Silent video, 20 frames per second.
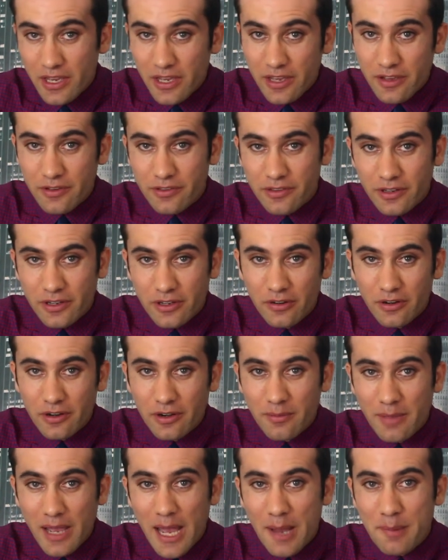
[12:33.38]
Here's the
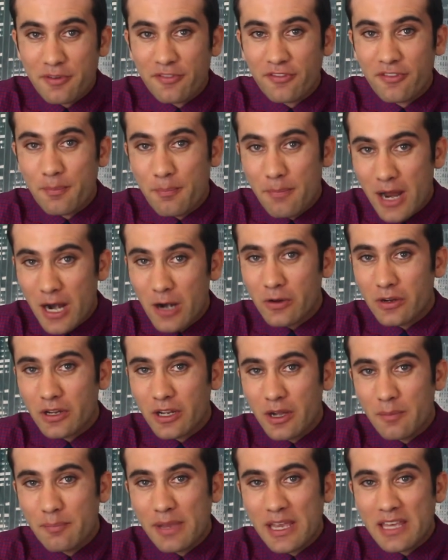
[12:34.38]
current map of
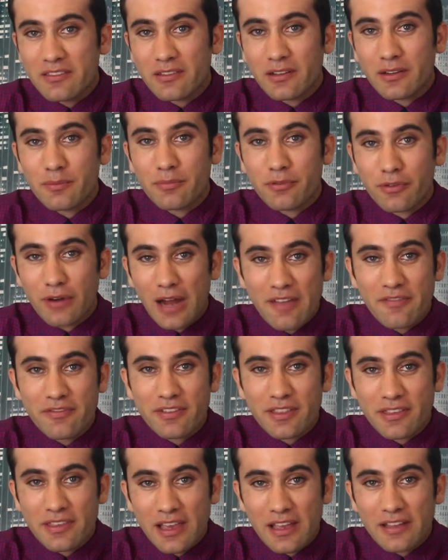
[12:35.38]
America based on
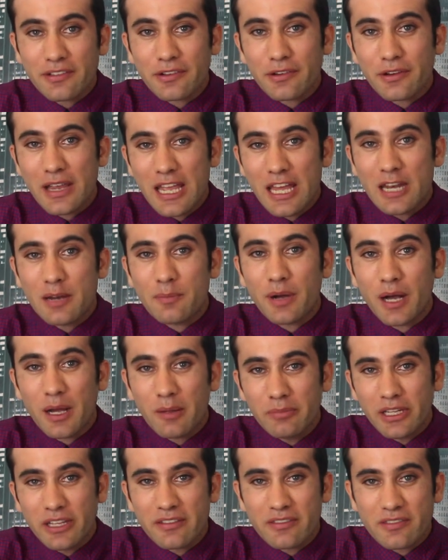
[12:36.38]
private sector and
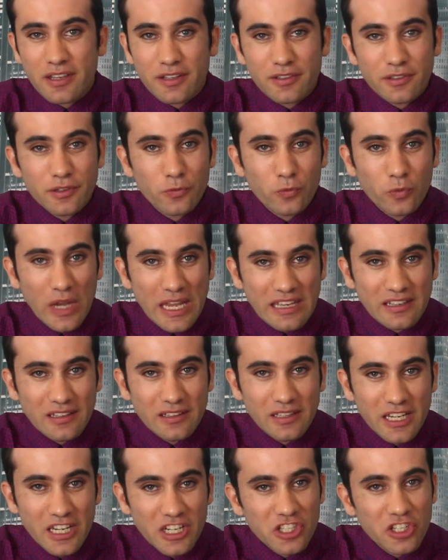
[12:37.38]
public sector
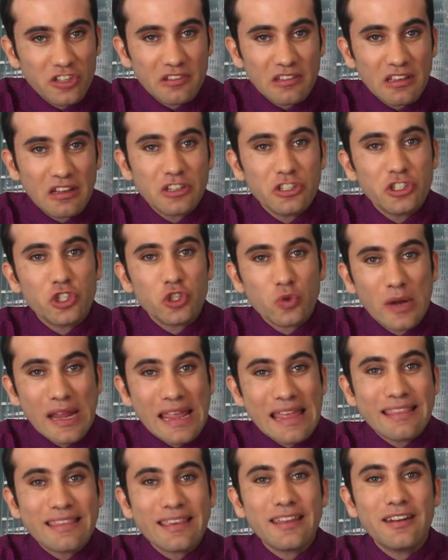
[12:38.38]
regulations on
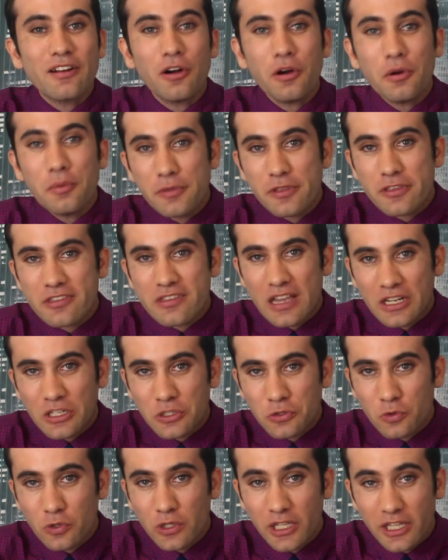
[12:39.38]
trans and
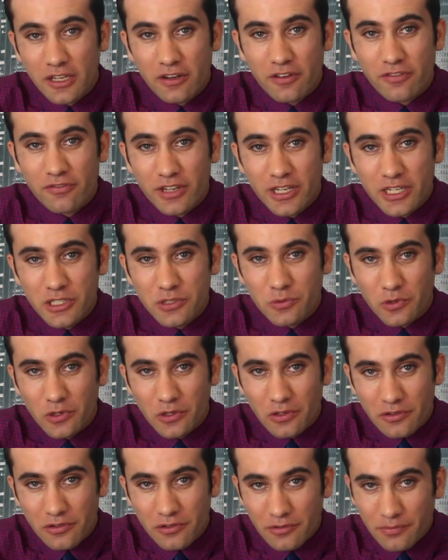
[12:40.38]
homosexual
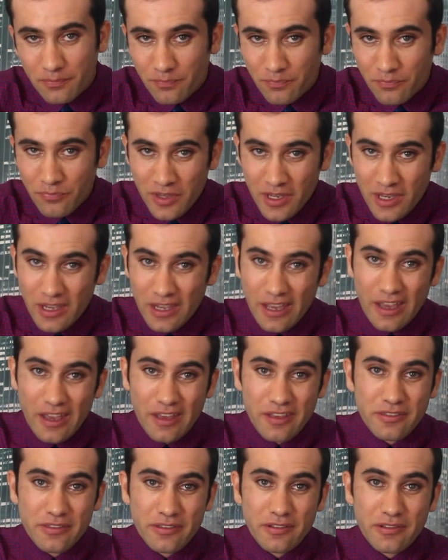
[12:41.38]
individuals.
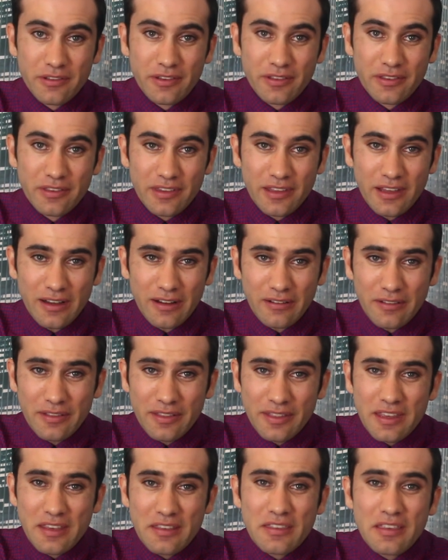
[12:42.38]
As you can tell,
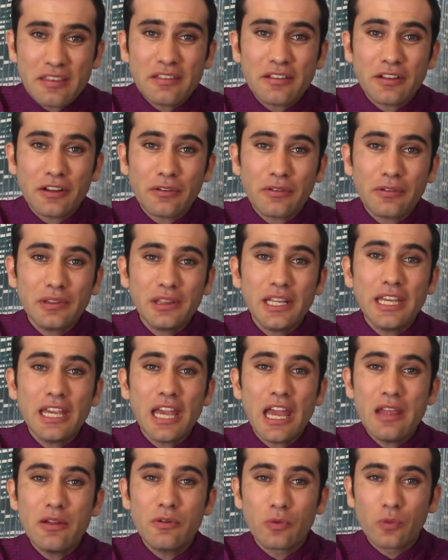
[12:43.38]
this is
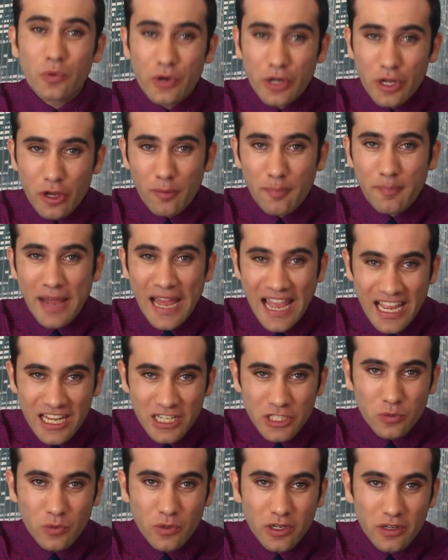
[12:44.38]
currently a real
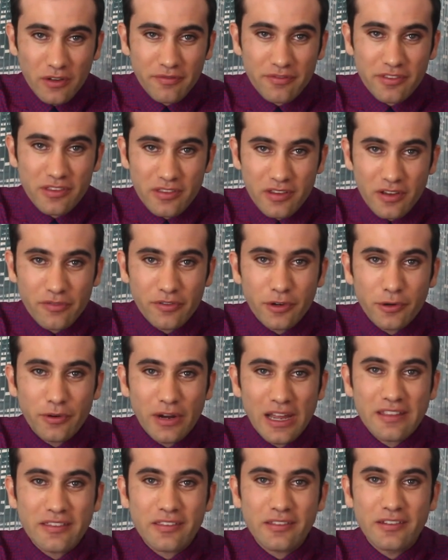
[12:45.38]
patchwork of civil
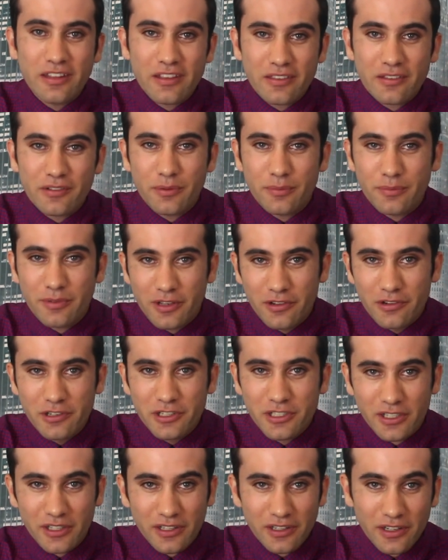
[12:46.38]
rights
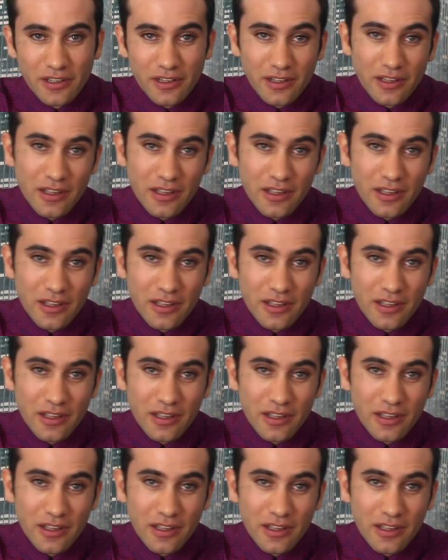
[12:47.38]
distribution.